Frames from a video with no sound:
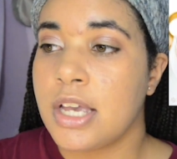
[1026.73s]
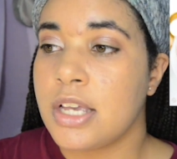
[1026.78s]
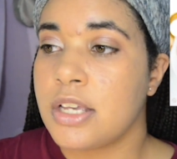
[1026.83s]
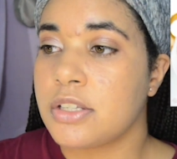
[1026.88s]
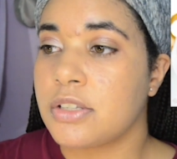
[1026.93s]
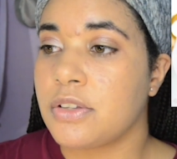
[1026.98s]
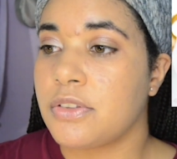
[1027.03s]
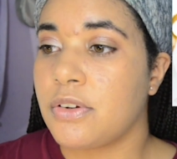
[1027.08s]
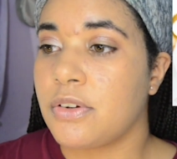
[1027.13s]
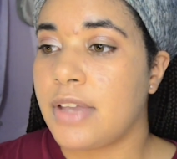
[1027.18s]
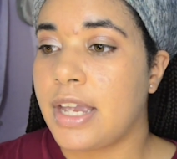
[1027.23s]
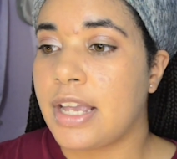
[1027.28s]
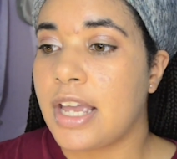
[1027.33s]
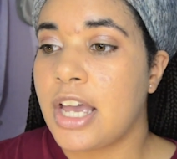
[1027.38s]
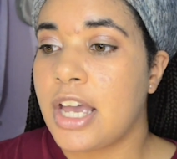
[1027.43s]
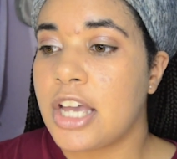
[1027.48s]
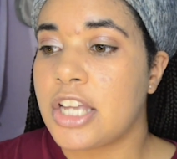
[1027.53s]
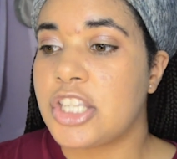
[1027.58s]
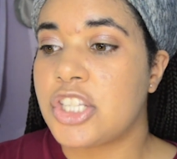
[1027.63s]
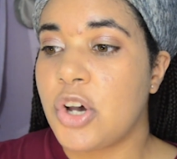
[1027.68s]
So they're like,
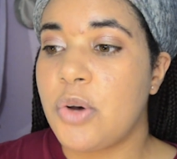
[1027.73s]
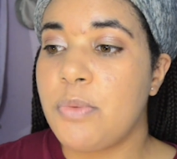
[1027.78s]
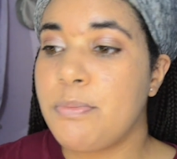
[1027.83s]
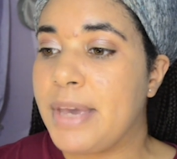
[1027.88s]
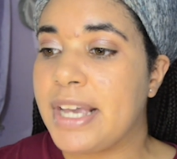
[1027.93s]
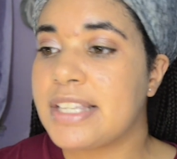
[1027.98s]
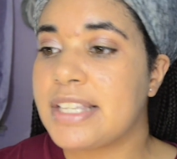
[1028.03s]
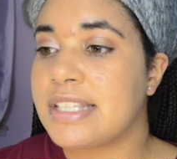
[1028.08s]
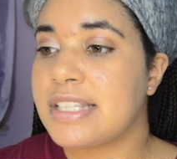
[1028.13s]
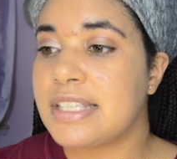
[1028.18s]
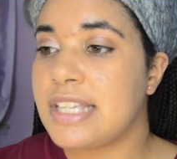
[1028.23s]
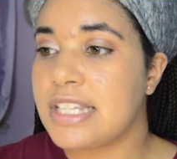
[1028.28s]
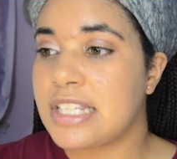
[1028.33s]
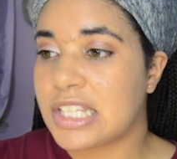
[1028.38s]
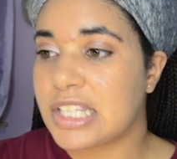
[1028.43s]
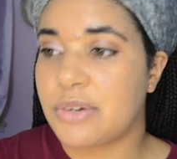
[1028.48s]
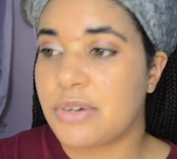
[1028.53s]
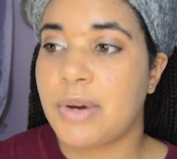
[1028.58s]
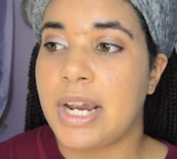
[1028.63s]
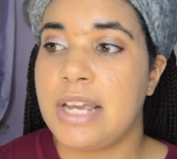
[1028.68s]
don't mix
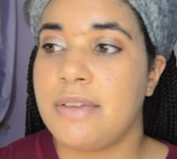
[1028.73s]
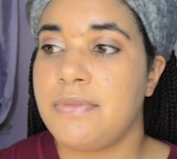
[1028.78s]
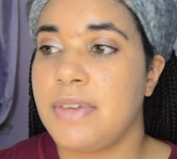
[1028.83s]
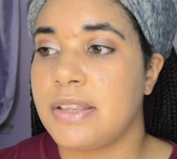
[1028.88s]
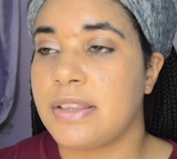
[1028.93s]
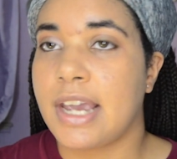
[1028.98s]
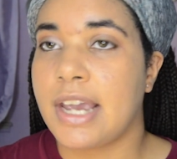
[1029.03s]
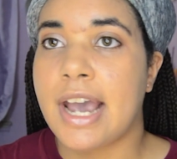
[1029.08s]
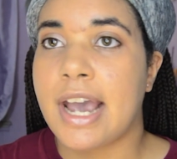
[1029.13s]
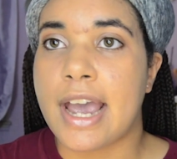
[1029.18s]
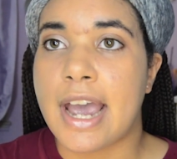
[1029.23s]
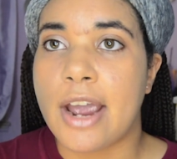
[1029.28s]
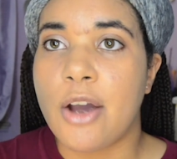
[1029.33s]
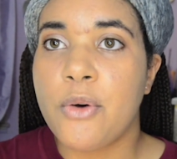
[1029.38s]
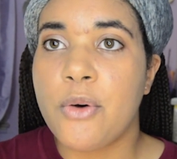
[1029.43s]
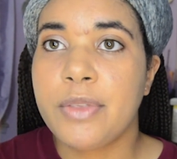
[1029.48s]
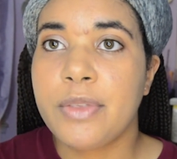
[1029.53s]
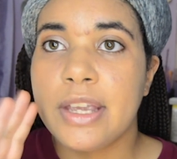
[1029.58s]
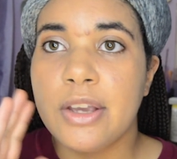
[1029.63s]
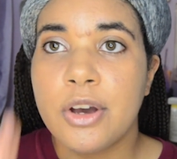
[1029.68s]
this gravy. I
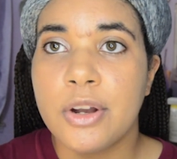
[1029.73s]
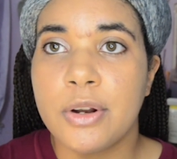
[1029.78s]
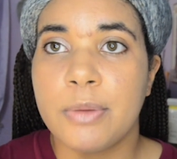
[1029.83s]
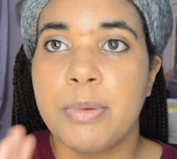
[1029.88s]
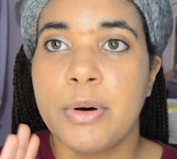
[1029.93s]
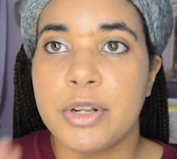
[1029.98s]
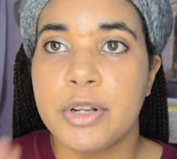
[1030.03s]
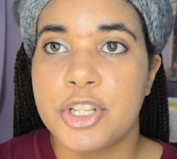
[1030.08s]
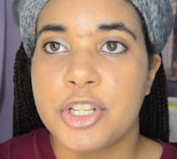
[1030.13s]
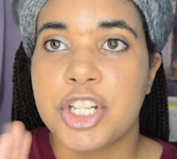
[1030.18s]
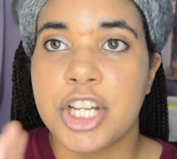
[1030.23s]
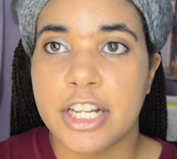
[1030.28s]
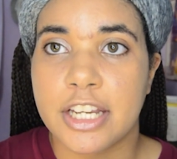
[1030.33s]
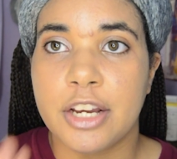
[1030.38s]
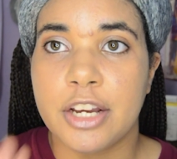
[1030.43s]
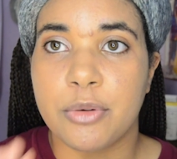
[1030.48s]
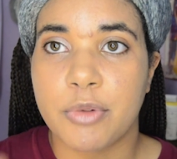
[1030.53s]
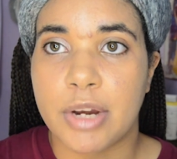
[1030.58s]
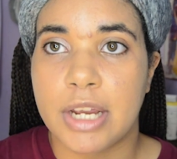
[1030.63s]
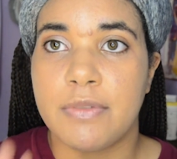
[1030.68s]
only could have put
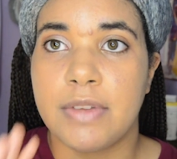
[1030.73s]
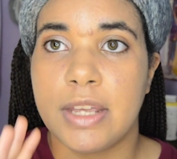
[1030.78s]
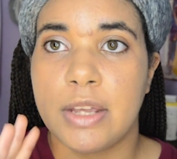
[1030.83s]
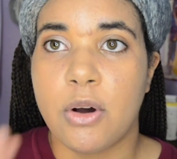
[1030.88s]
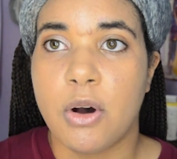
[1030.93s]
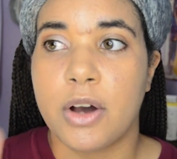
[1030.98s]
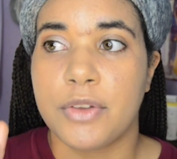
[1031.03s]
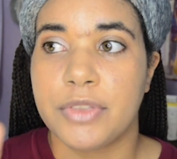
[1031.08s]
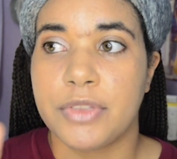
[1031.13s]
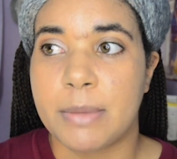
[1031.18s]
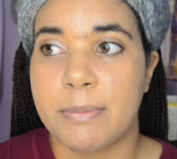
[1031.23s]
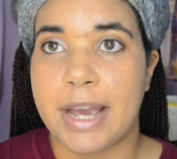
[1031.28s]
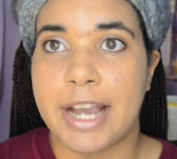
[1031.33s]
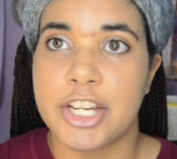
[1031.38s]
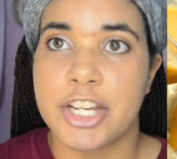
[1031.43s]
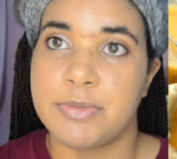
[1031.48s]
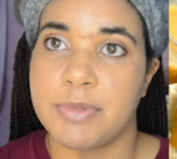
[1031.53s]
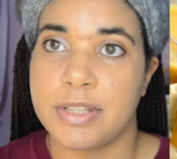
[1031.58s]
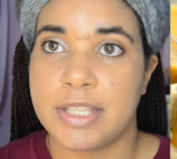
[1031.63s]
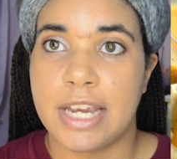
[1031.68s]
chicken gravy on the
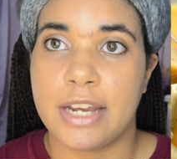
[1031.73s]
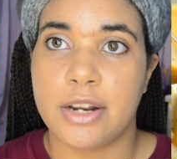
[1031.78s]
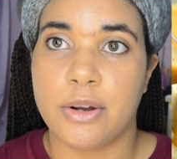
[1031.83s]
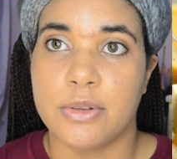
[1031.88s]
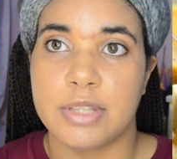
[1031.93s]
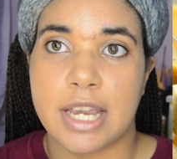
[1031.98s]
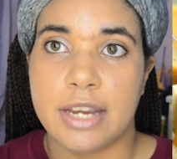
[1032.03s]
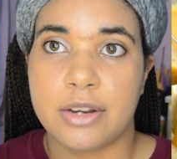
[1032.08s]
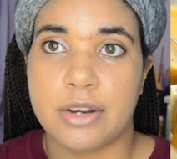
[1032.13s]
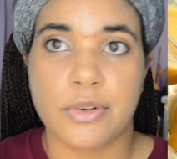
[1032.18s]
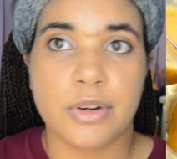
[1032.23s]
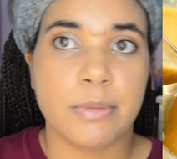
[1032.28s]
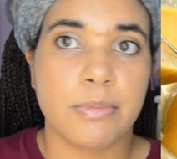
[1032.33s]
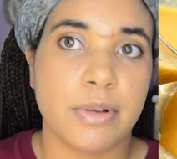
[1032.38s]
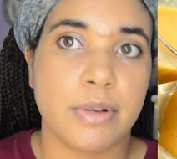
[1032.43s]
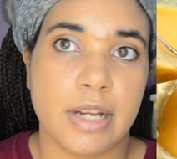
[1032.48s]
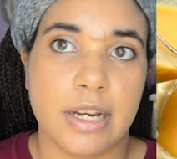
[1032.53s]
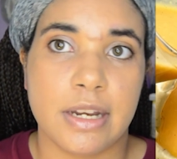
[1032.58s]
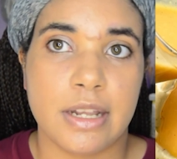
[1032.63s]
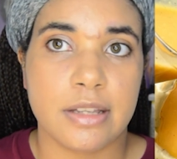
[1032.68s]
mashed potatoes. I couldn't
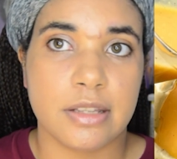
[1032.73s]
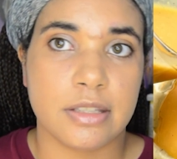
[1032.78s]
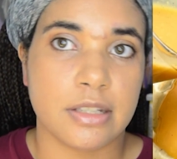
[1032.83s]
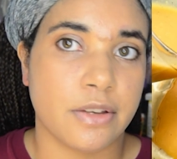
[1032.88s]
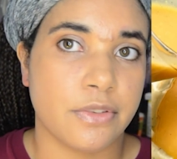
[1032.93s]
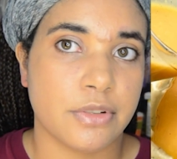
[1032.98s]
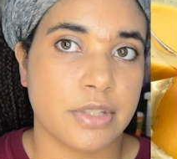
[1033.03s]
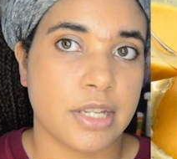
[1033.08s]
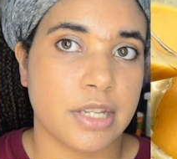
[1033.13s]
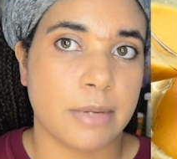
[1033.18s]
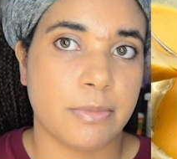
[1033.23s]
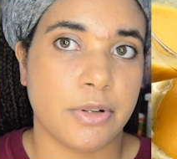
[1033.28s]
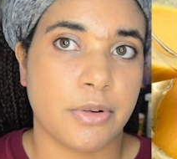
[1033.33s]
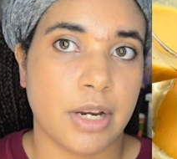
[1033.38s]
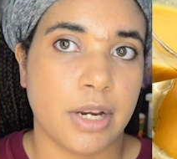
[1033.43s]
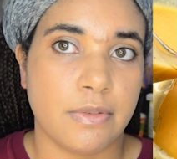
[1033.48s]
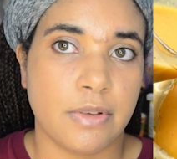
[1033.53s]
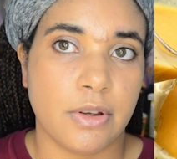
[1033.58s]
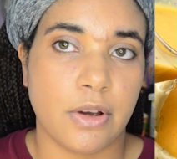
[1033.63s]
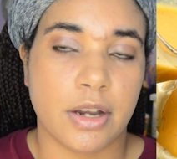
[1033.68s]
put any other type of
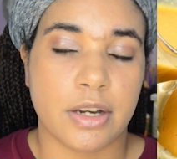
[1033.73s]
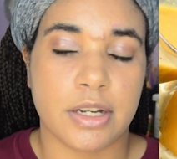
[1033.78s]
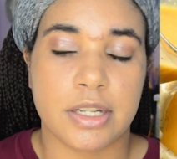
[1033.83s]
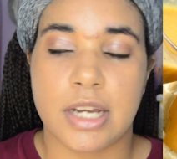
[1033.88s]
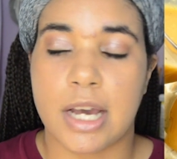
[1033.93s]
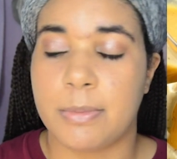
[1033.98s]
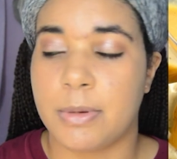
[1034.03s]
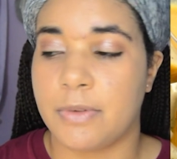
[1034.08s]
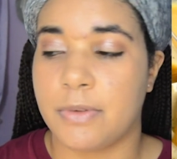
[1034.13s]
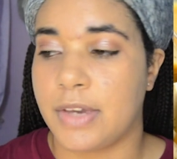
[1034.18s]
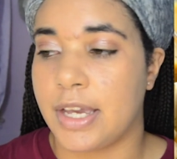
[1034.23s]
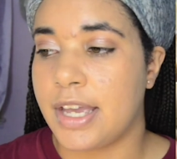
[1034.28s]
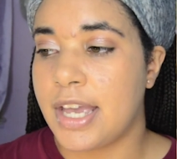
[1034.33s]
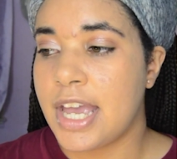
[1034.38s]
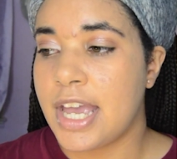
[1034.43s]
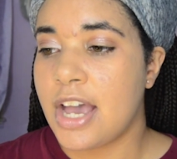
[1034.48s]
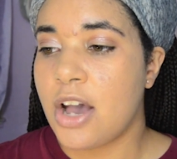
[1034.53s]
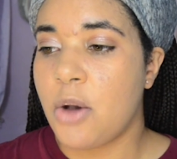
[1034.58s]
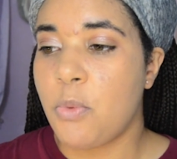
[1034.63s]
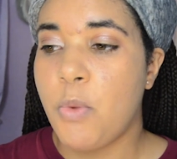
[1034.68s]
gravy on top of it.
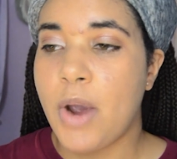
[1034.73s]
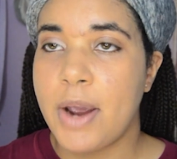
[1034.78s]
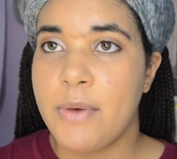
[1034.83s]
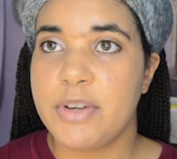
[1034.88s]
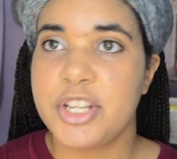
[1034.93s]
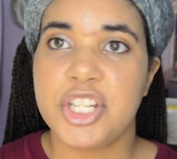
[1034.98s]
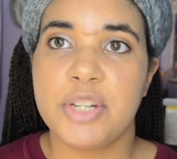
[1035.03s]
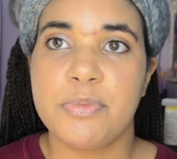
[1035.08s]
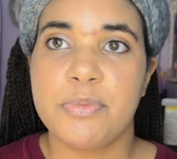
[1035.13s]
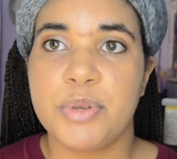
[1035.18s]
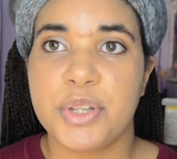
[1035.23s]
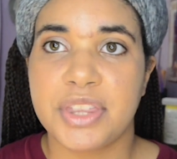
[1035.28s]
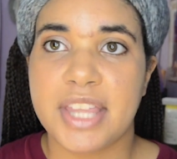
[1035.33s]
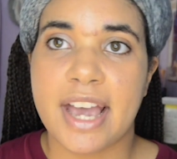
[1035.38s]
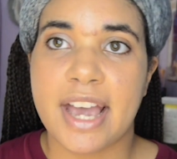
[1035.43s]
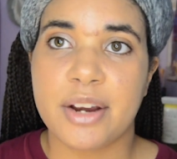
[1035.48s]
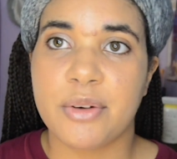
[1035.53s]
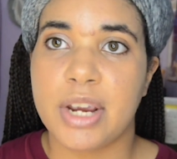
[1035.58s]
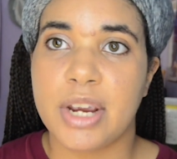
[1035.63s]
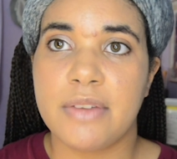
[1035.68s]
Why would you put
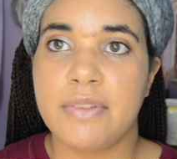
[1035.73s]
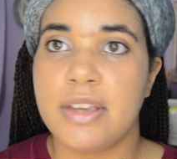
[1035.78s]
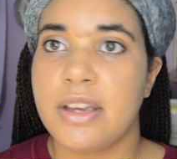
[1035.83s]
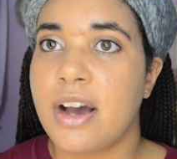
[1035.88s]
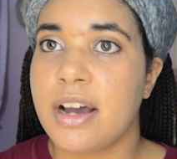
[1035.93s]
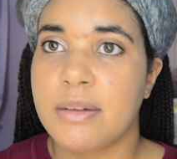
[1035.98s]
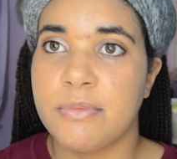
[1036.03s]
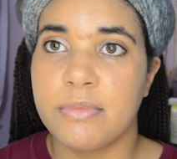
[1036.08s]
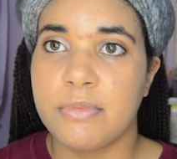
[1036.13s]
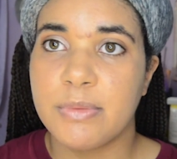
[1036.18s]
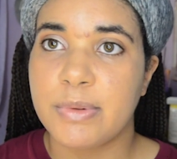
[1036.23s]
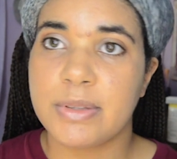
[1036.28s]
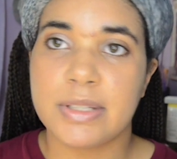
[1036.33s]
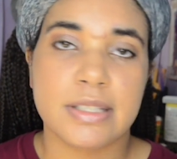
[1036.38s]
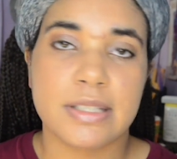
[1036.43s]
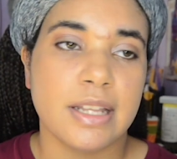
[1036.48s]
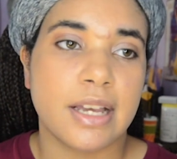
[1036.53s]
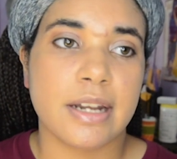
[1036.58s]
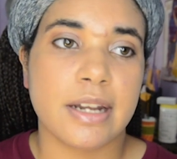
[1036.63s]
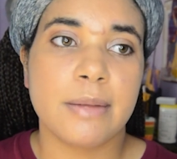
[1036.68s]
that gravy on and blah, blah, blah, blah?